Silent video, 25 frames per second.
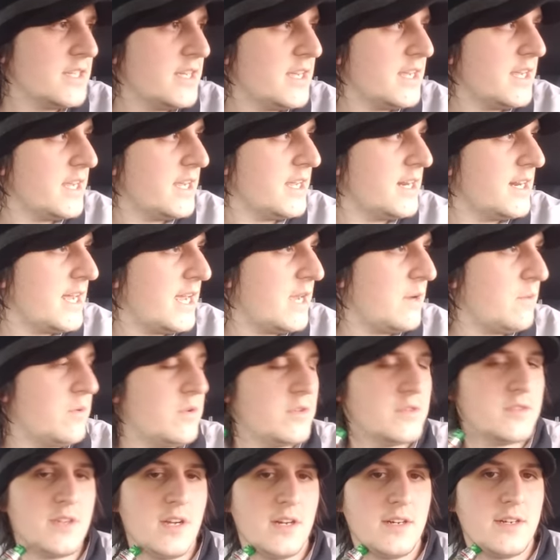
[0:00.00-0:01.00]
and I
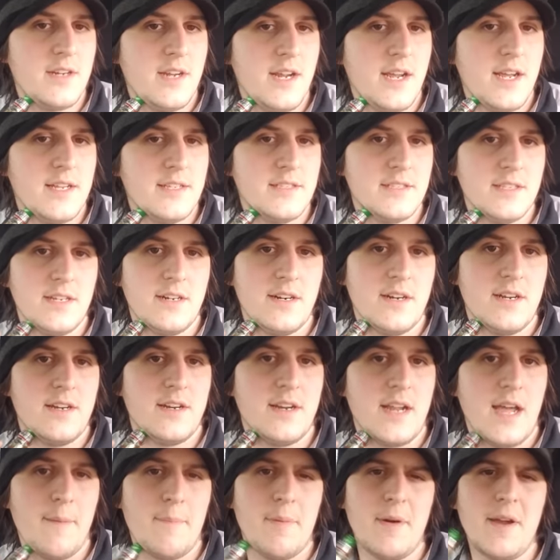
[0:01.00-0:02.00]
will talk to you guys later
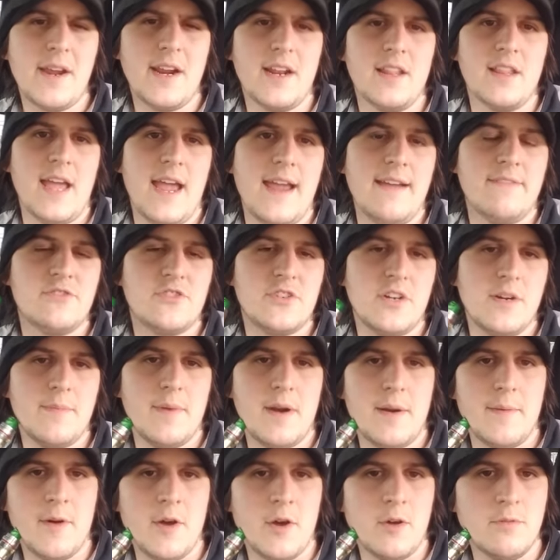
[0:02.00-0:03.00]
on. I'm probably gonna live stream
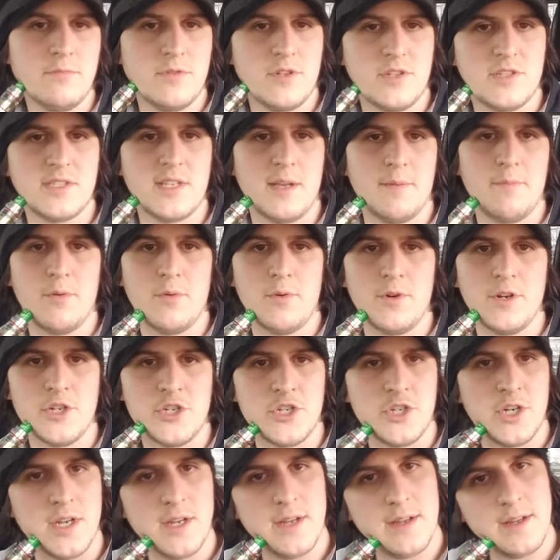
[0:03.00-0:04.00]
when I'm home, just I'm bored as
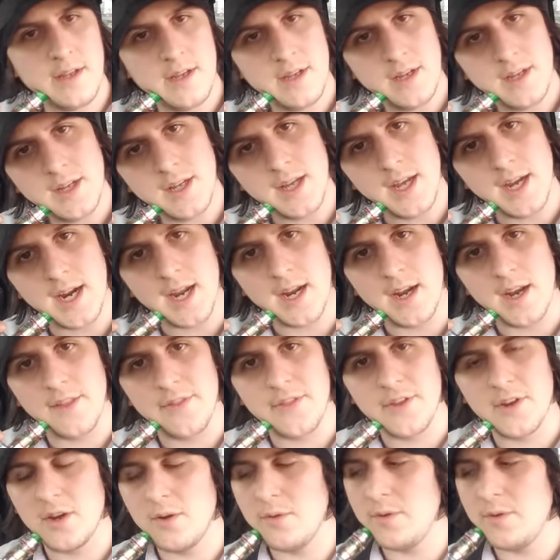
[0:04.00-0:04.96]
shit. I got nothing